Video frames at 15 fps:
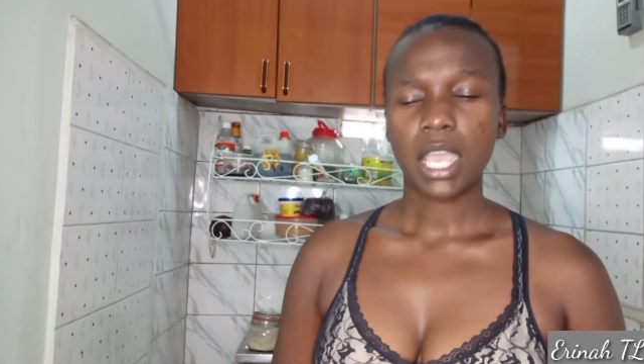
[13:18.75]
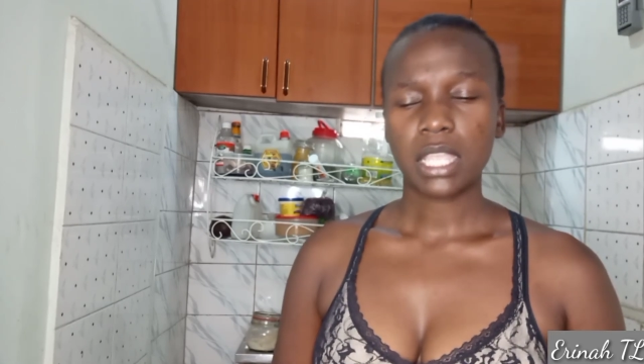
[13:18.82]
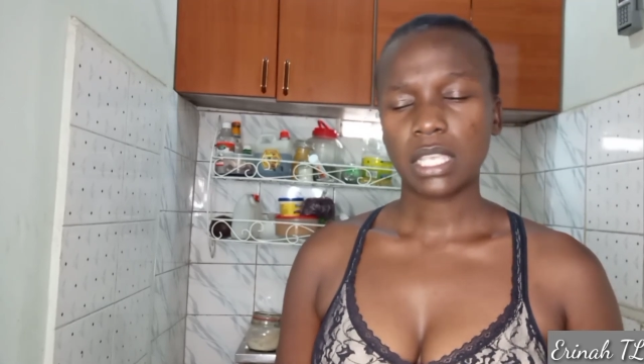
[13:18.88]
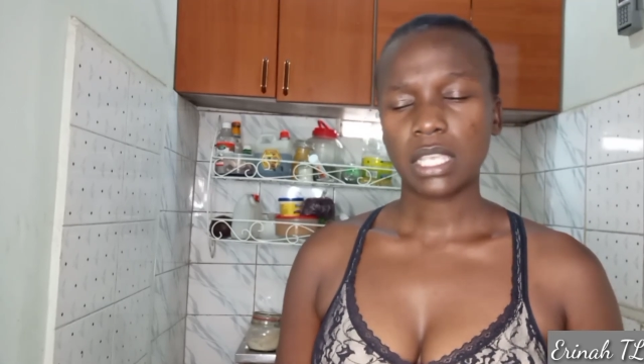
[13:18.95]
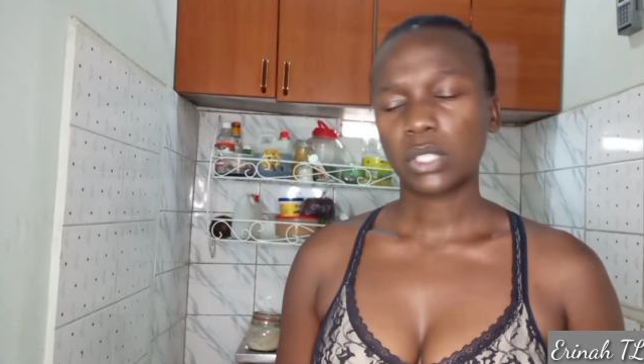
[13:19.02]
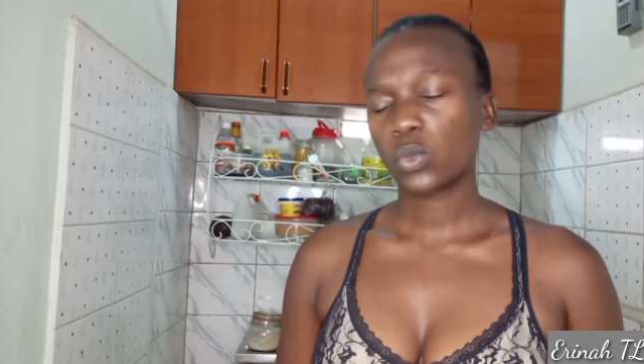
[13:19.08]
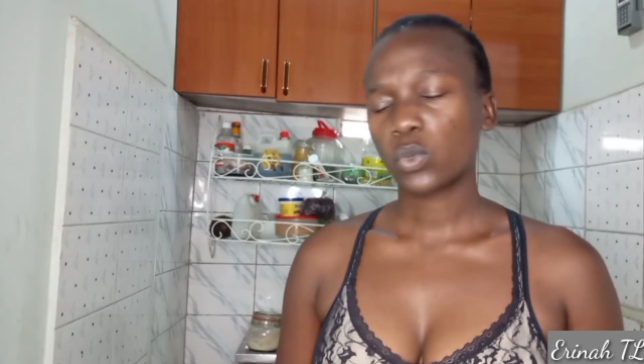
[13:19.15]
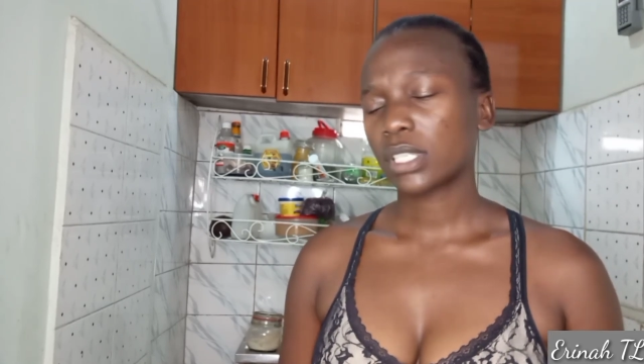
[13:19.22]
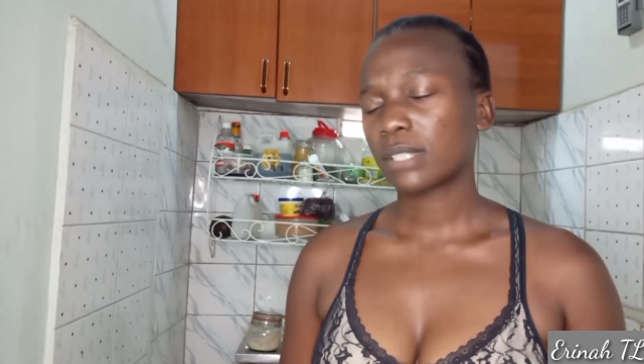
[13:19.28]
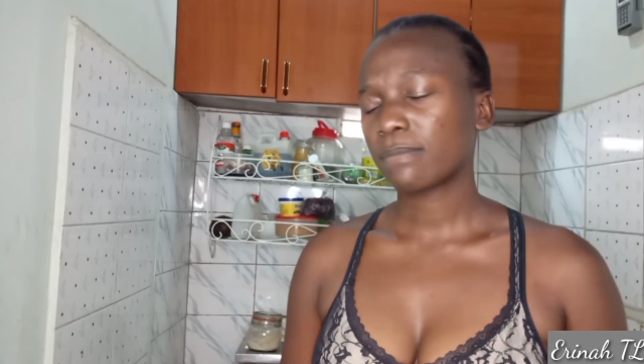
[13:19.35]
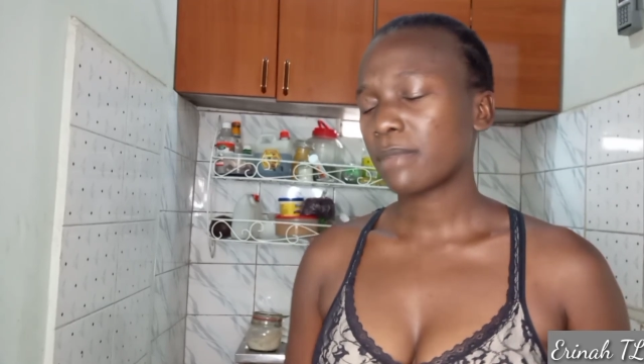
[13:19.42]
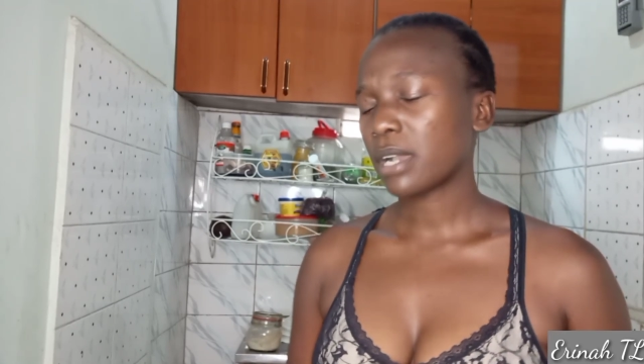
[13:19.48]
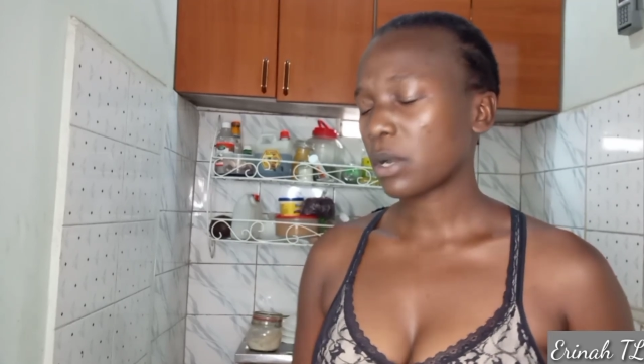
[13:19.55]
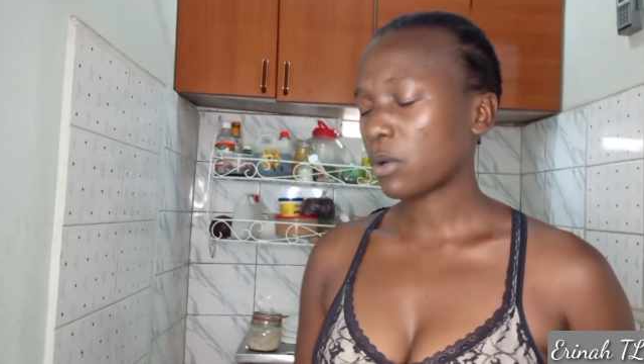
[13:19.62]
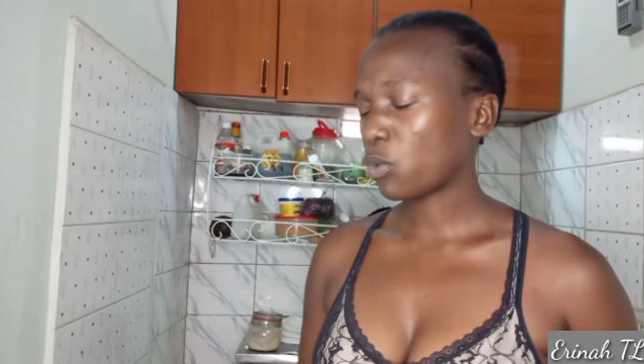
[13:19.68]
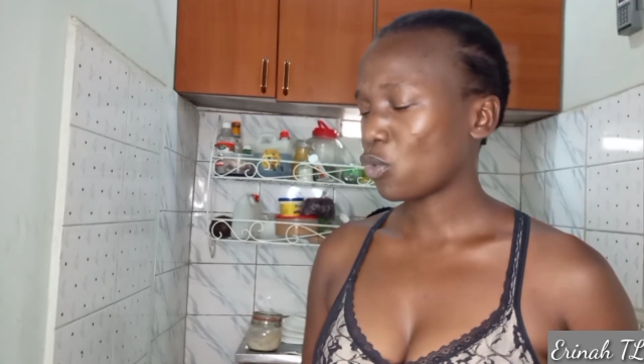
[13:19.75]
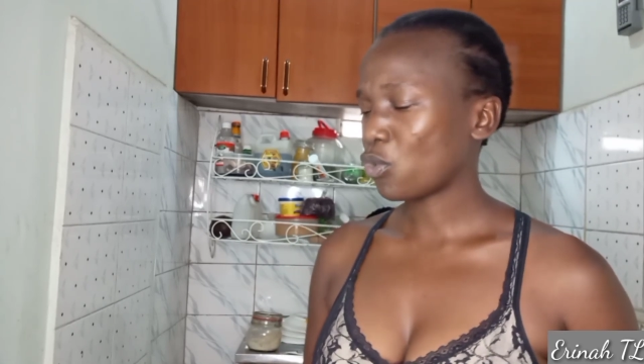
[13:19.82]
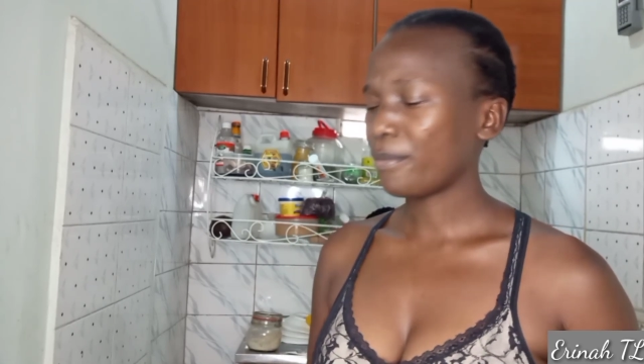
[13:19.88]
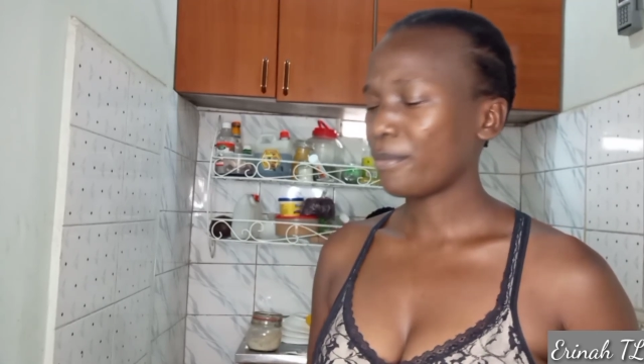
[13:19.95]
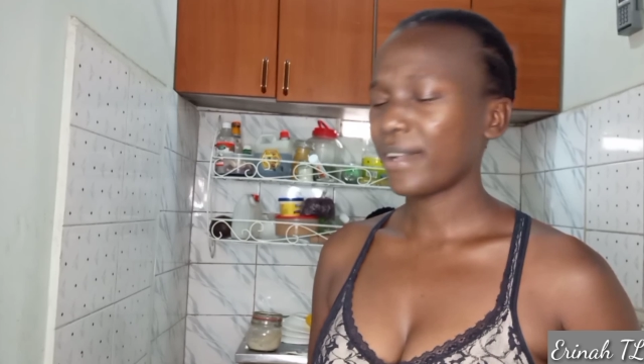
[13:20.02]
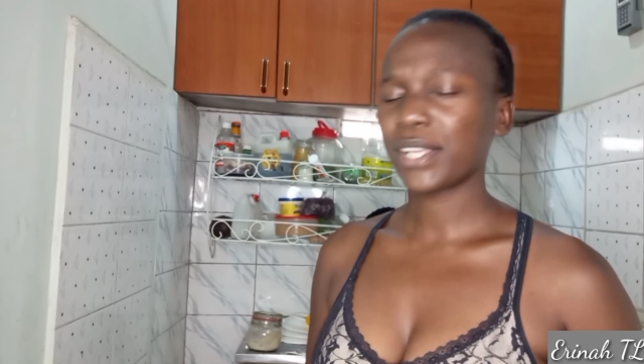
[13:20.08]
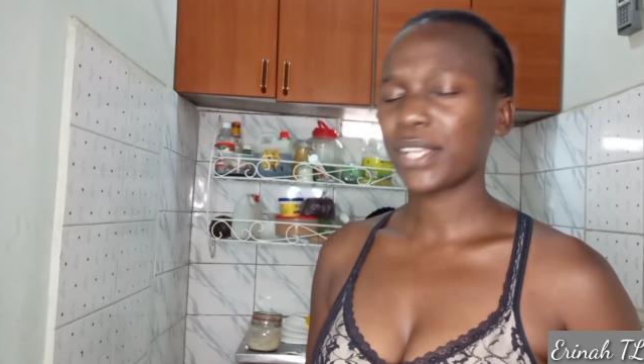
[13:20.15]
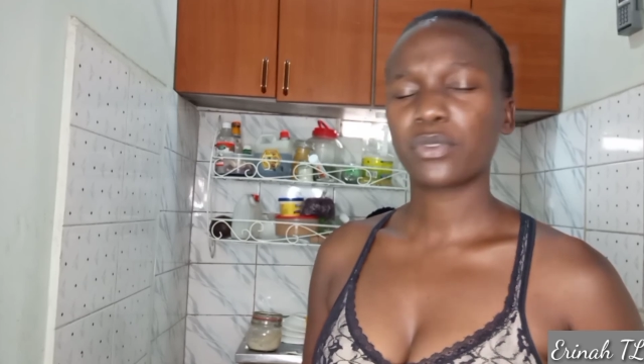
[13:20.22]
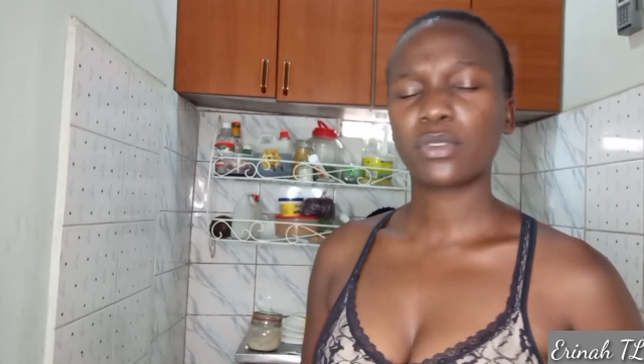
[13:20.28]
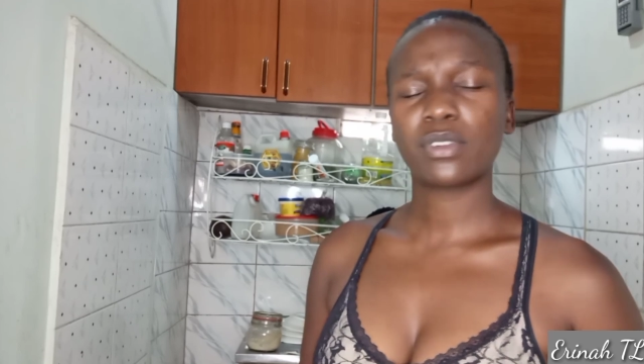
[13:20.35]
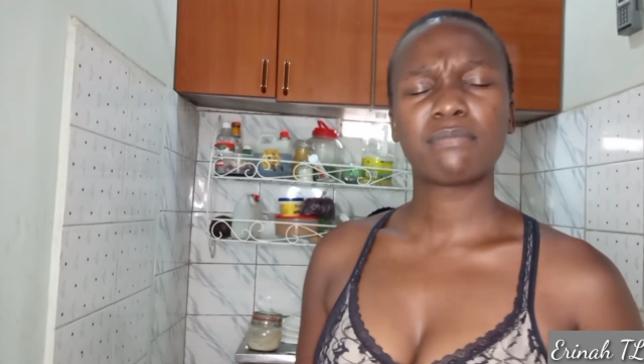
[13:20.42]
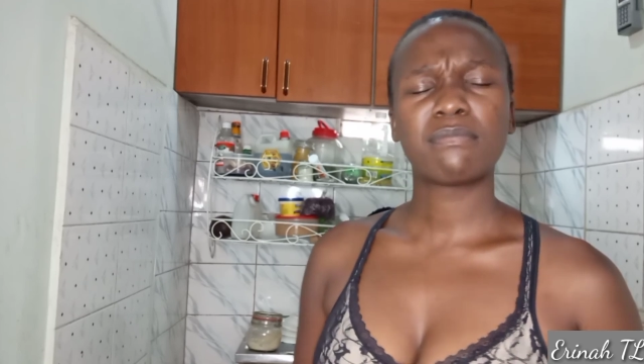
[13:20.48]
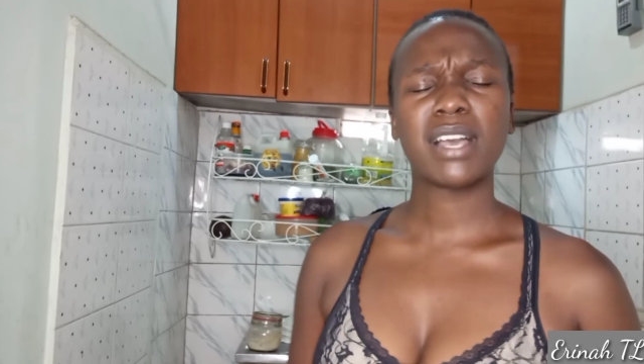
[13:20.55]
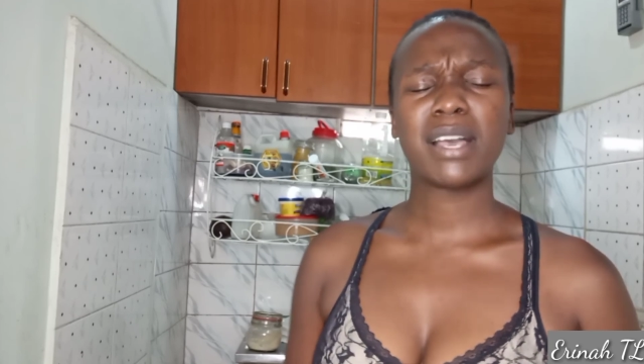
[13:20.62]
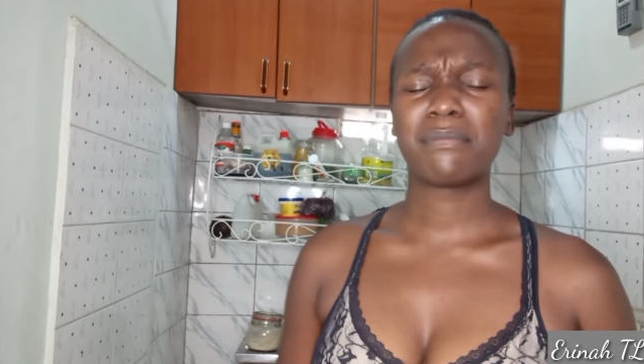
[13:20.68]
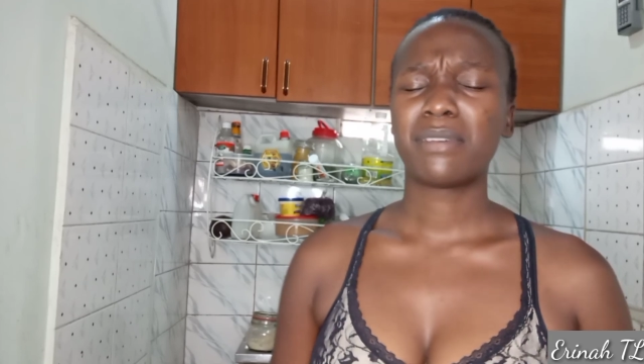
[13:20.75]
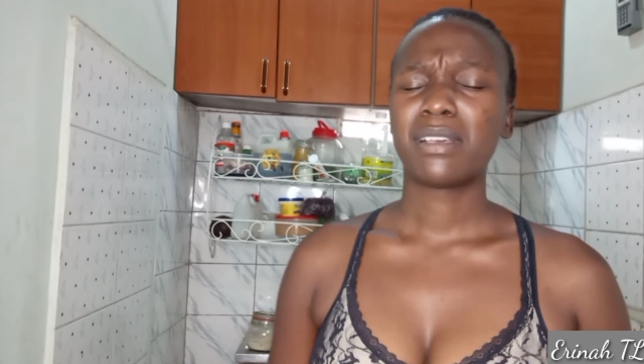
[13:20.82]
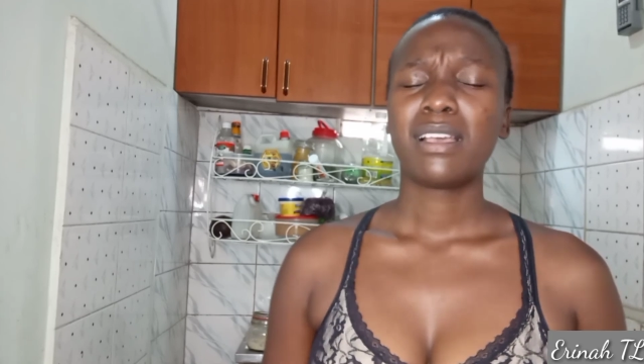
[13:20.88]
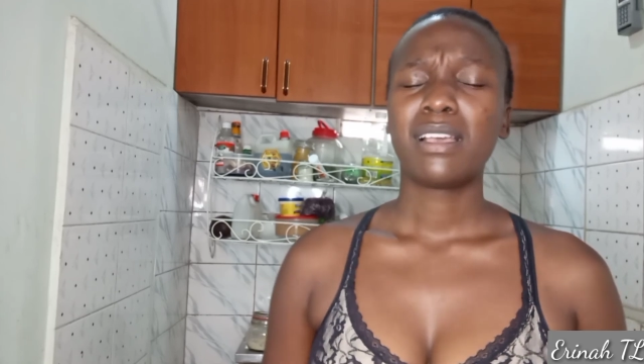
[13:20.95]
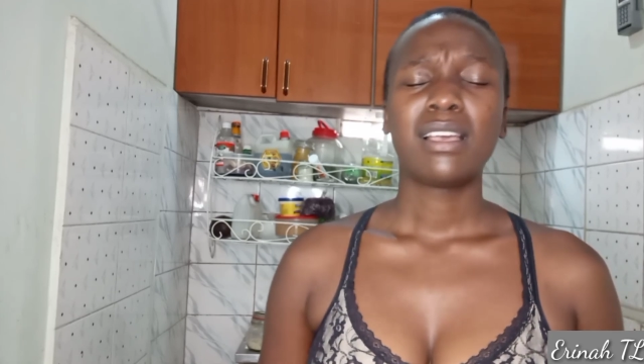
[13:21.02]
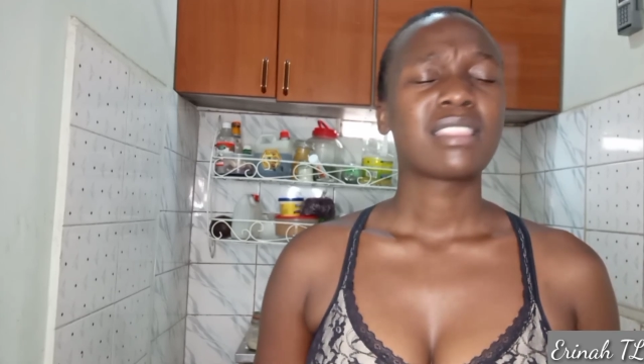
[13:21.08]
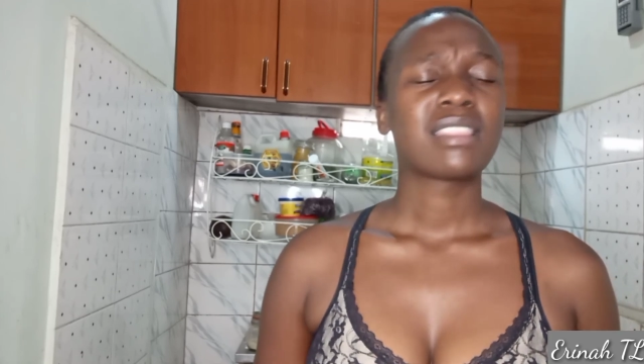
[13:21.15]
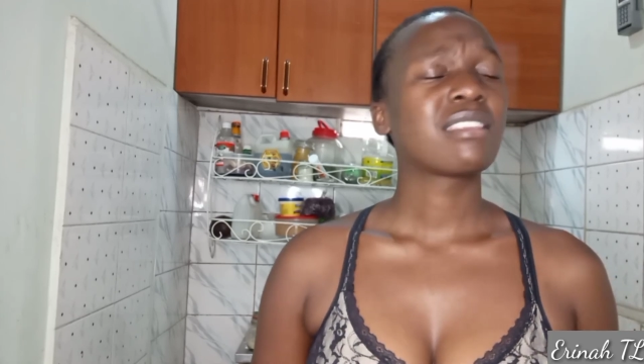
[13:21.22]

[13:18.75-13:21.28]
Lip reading: I just went back home. I told mom,